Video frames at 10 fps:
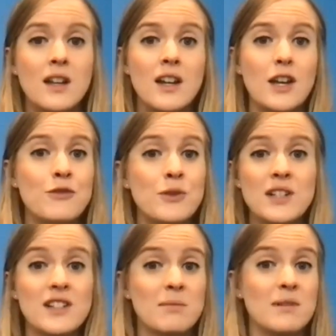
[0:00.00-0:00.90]
if you
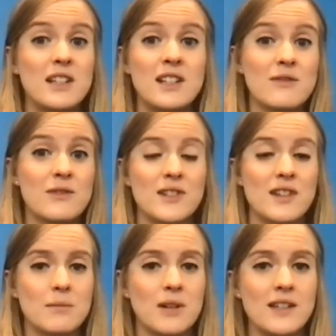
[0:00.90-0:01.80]
end up in any of those
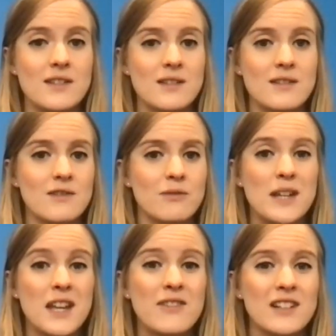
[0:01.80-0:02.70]
other places, if
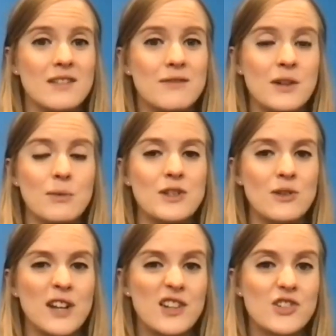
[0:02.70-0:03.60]
we haven't lived there, we
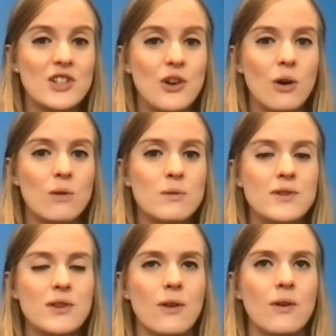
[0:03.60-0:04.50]
don't actually know.
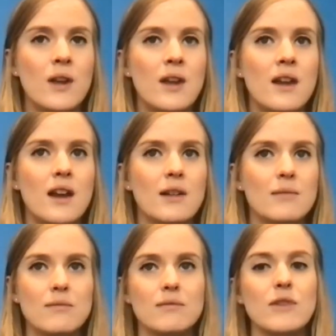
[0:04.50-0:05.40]
So
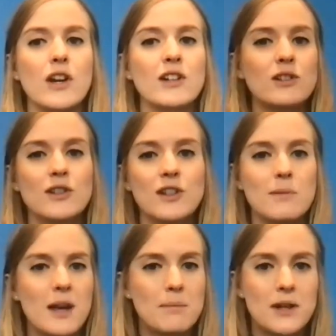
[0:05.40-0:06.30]
I could look at a
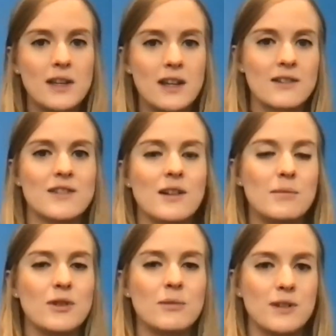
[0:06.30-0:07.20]
map and pick out a
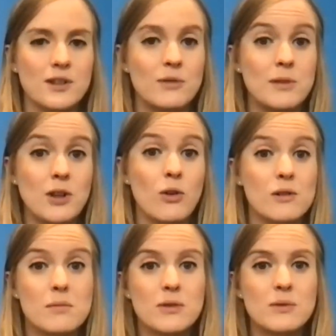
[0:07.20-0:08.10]
suburb and it could be
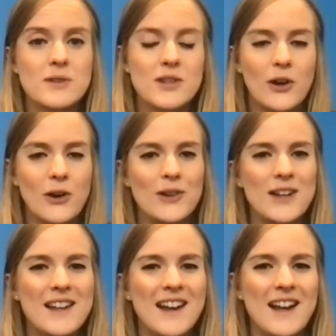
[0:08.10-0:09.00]
horrible. So
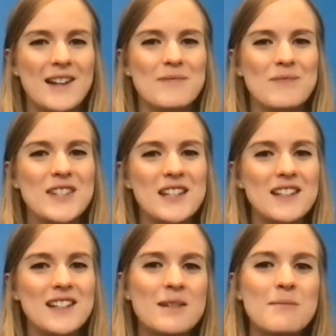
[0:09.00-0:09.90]
get
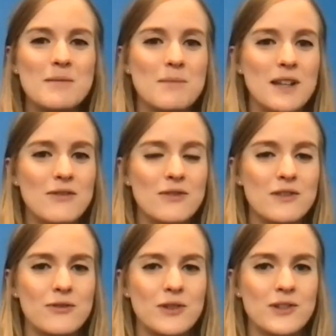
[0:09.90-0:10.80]
an Airbnb for
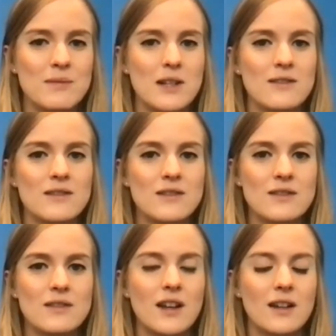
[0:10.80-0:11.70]
the first month,
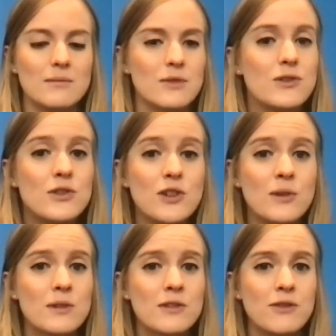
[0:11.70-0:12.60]
because you don't
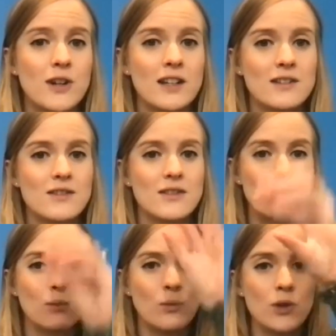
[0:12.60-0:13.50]
want to find
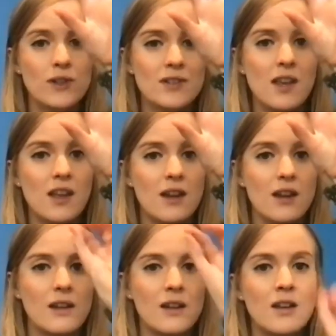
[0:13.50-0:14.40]
that work's
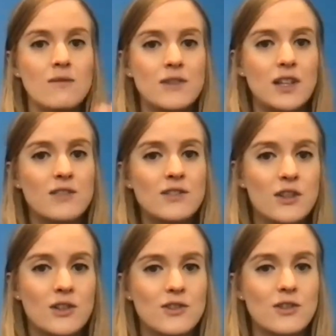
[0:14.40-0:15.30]
here, the kids are
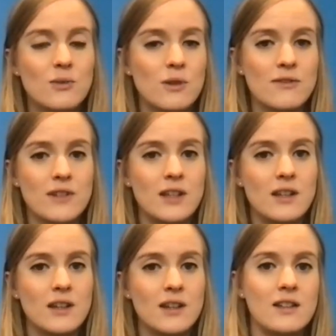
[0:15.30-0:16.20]
going to school over
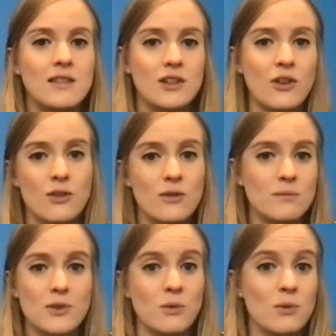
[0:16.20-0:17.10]
here, and then
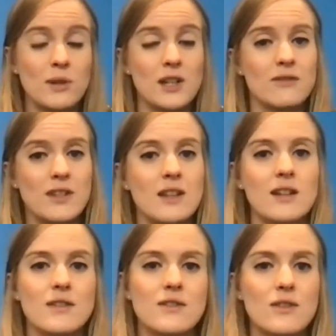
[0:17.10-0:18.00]
home's all the way over
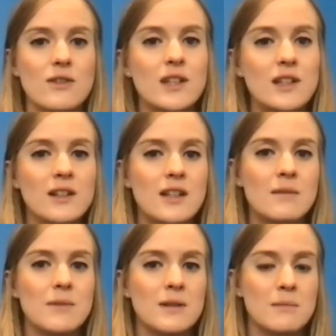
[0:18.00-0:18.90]
here. So get an
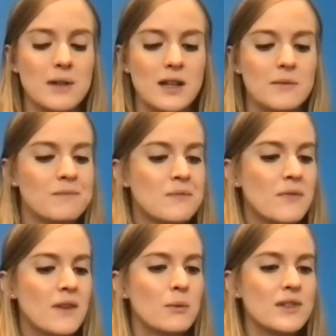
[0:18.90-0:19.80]
Airbnb.
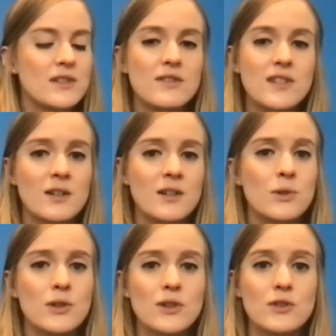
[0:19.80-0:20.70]
Once you've started
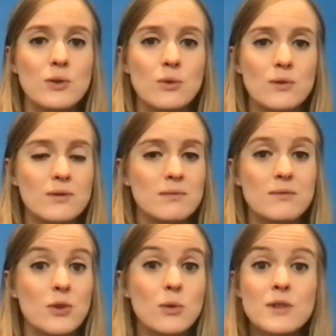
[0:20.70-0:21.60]
work,
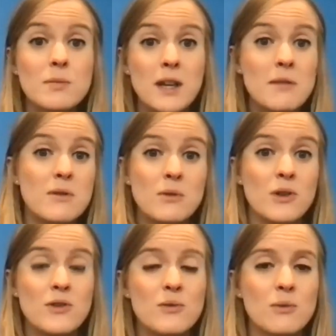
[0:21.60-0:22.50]
talk to people who
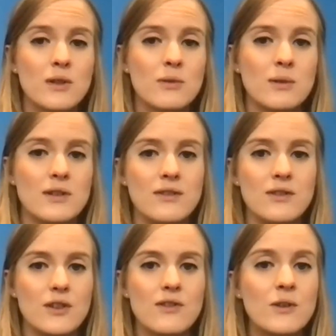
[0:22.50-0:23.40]
you work with.
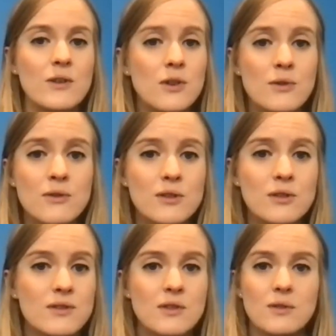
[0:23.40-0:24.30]
You know, they'll know the
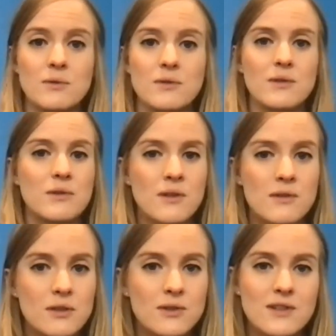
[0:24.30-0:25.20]
good schools, they'll know
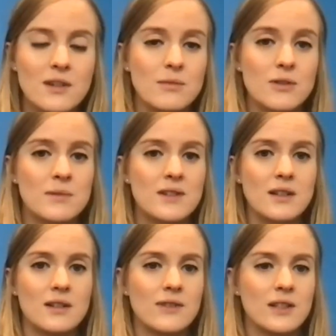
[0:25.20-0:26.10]
the good suburbs to
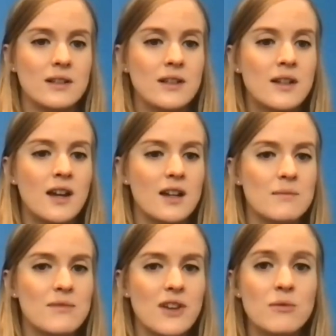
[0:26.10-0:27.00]
live in.
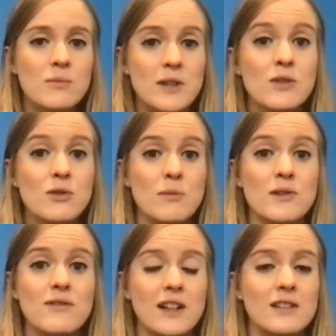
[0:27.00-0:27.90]
They will be your
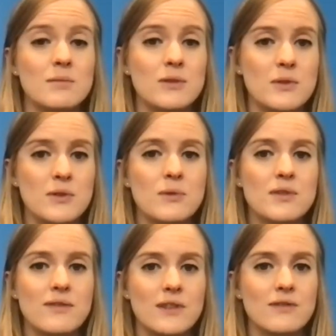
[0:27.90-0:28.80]
most valuable
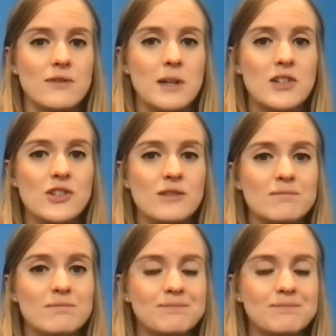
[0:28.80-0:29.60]
source of information.